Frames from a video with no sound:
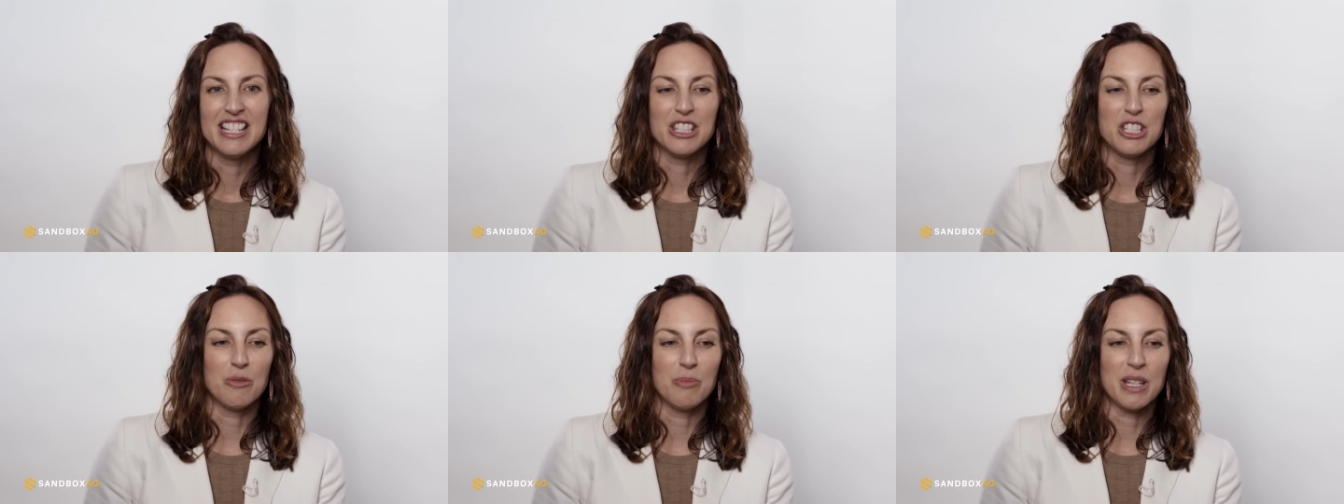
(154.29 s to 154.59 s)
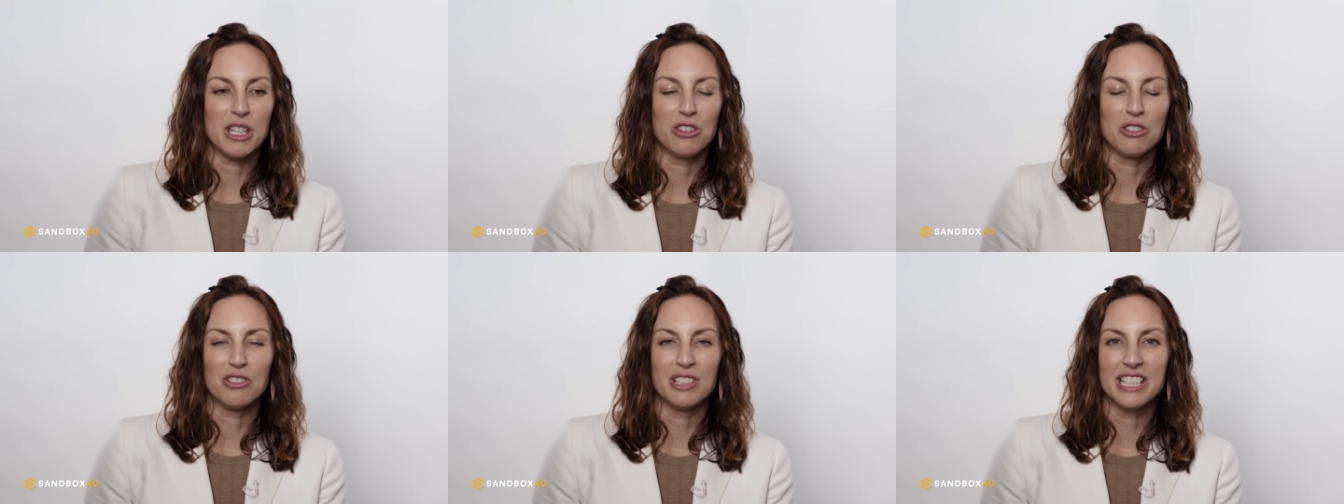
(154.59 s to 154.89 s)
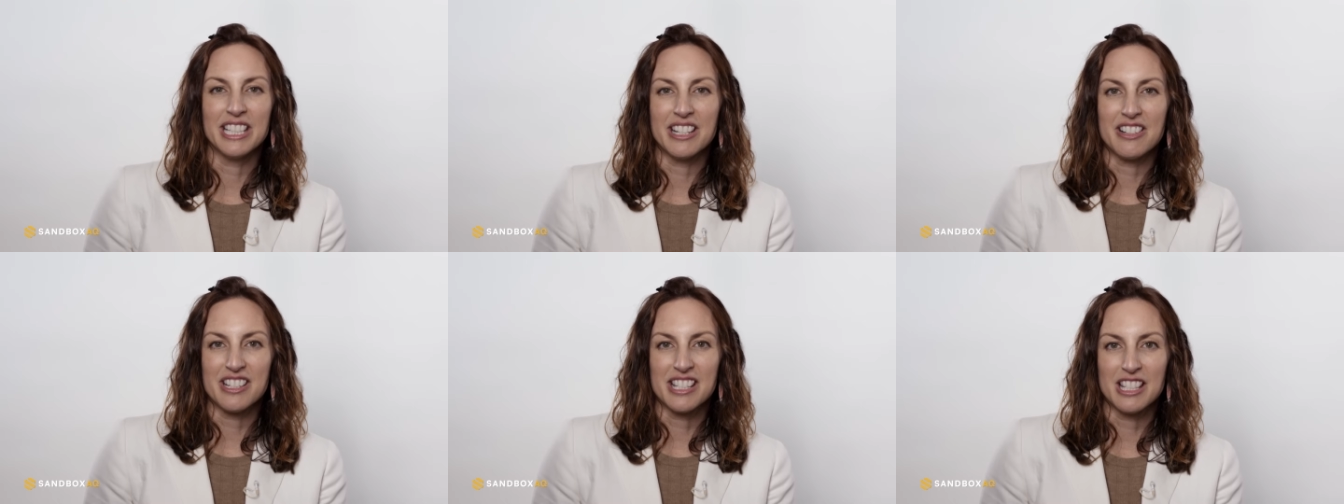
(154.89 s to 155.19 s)
to be
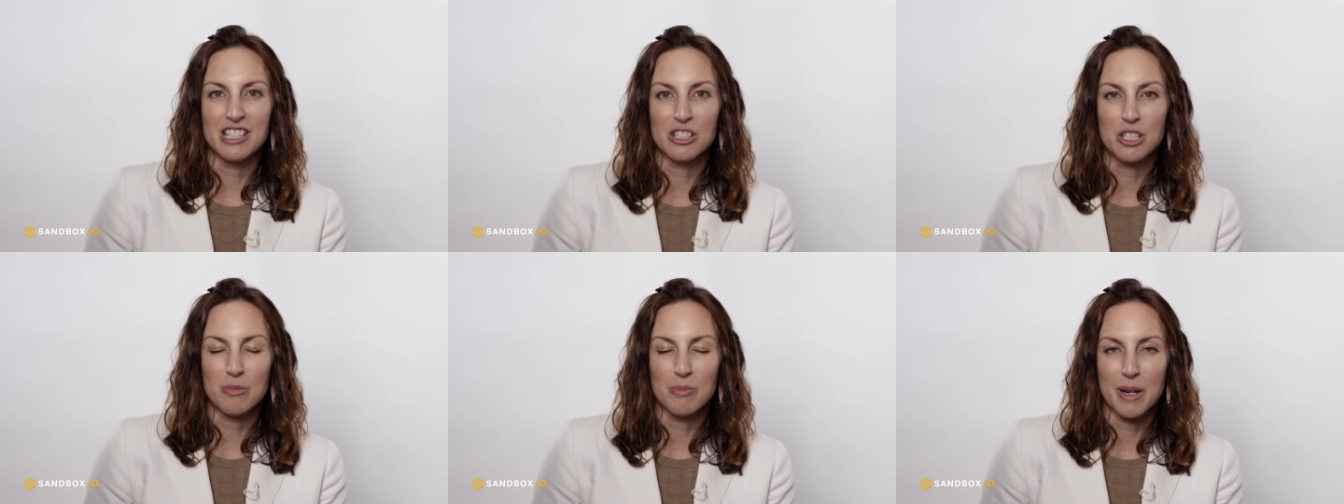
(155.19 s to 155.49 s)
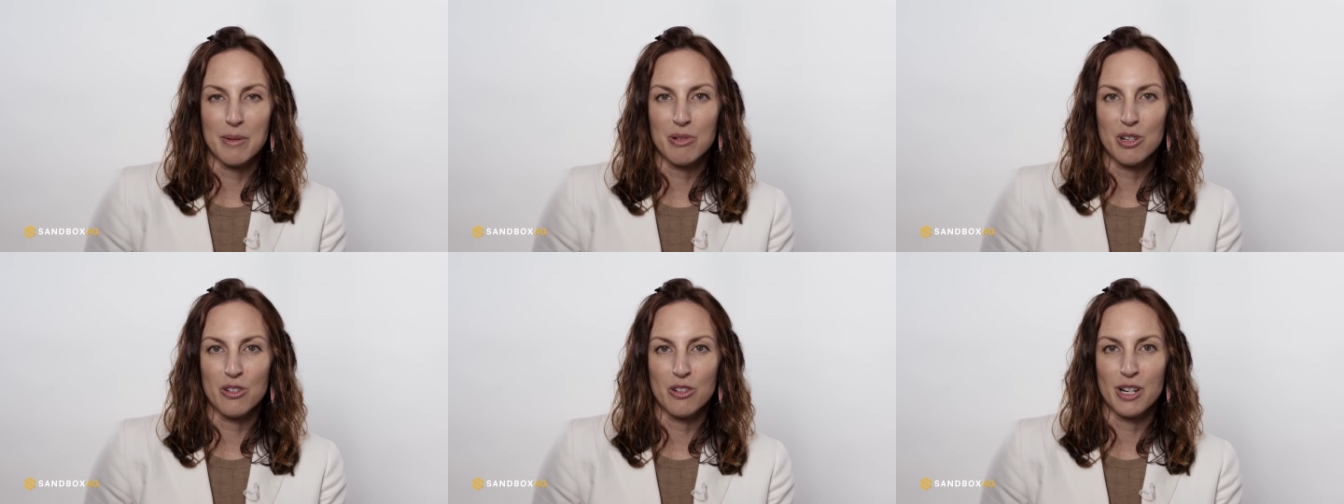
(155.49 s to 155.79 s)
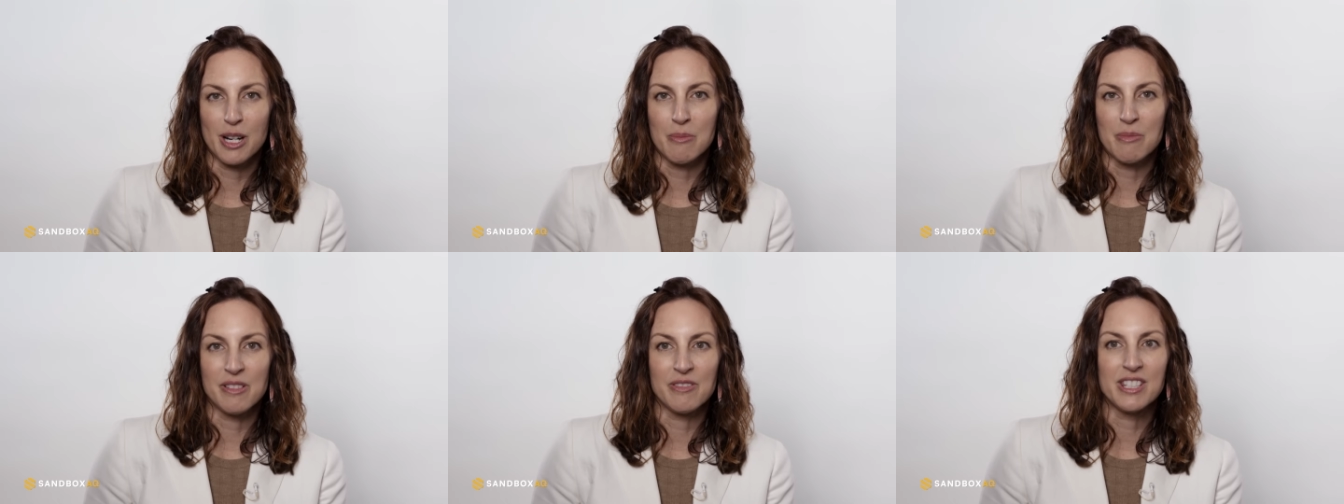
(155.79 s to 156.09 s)
three years into my
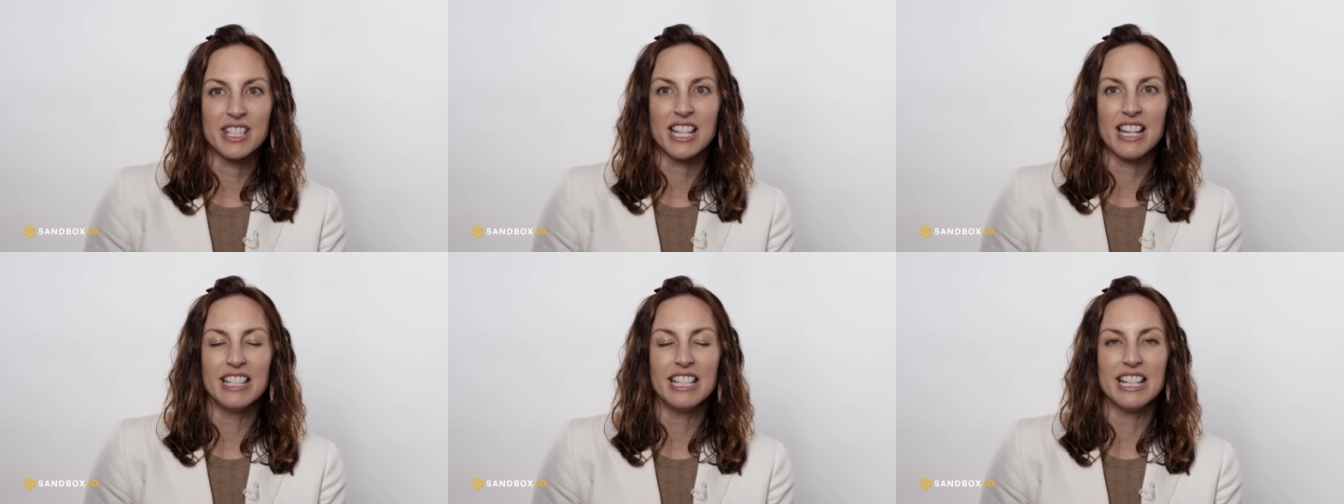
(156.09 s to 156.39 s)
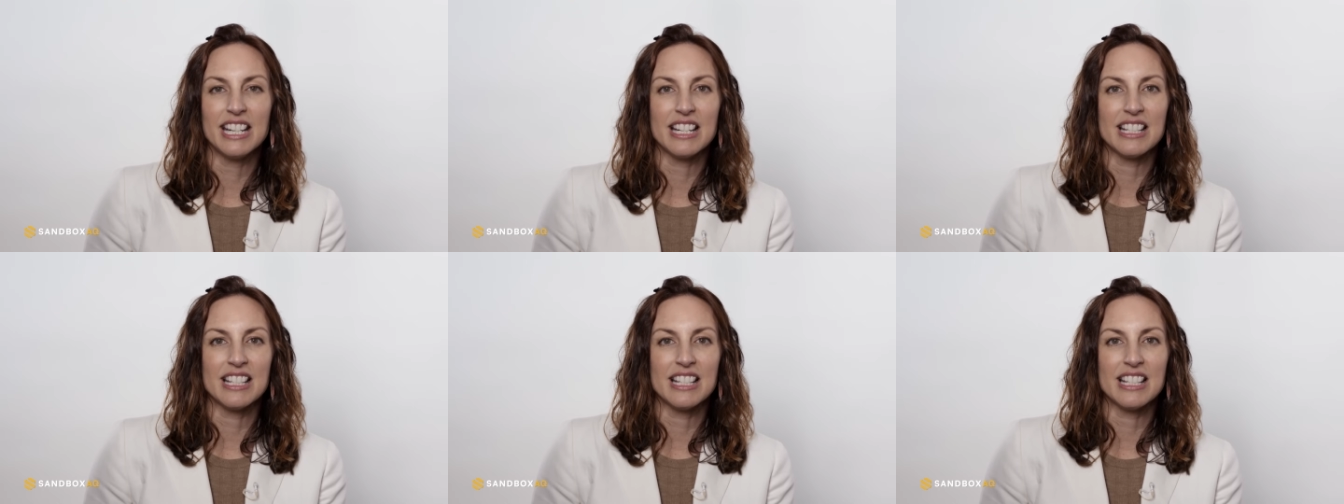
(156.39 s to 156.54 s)
program of study